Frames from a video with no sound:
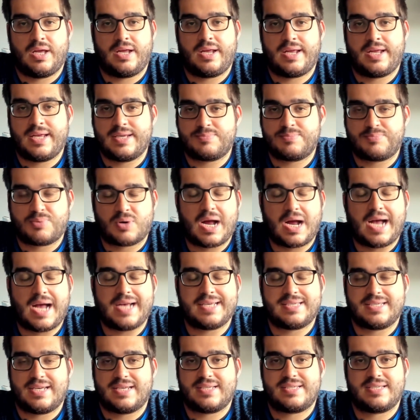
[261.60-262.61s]

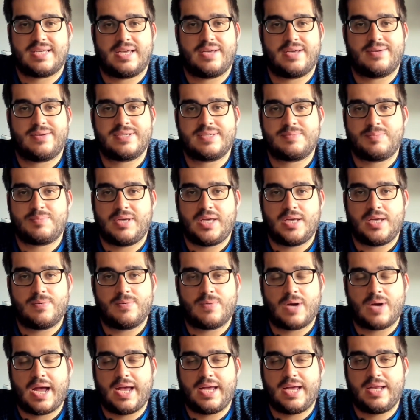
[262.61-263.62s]
processing speed,
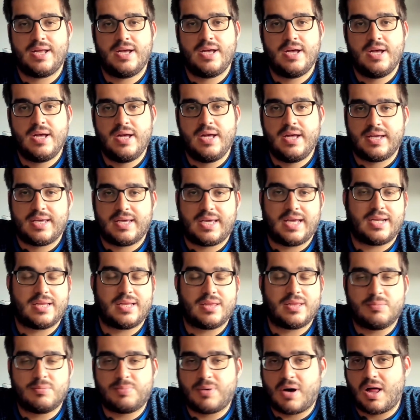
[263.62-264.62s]
right? Getting
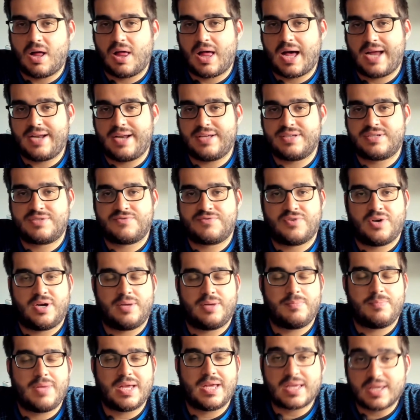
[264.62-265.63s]
the ball on his
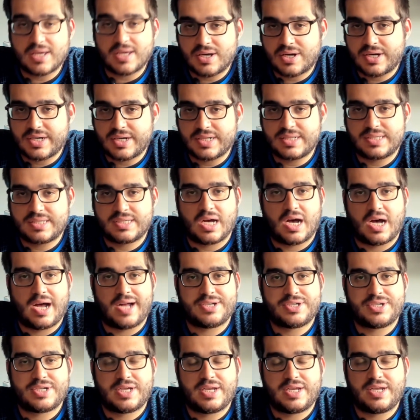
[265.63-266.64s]
foot, making a good
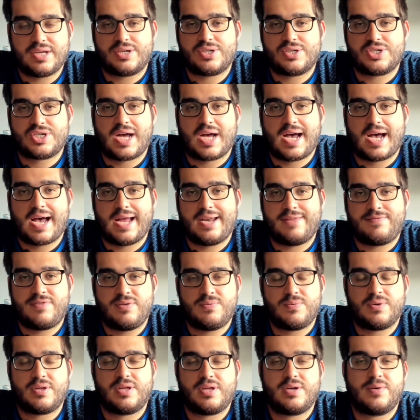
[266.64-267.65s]
touch, getting a shot. If he
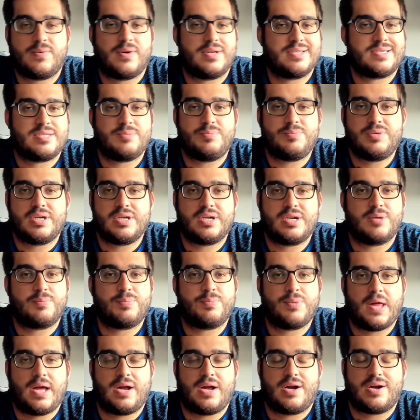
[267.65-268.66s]
really wants to be a good
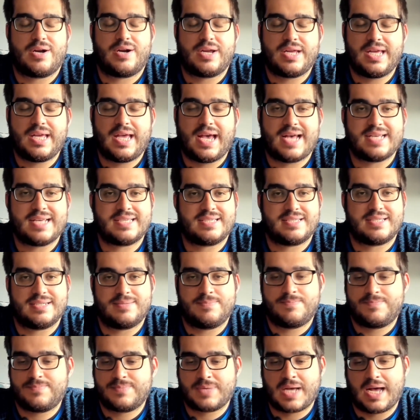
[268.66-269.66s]
player, he has to
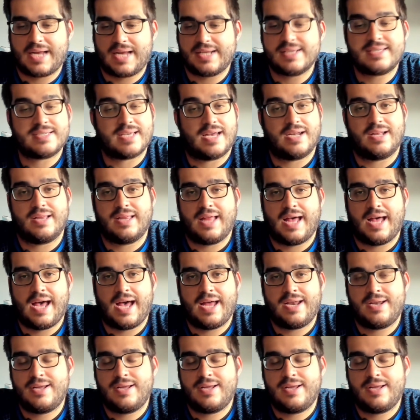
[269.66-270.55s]
kind of settle that.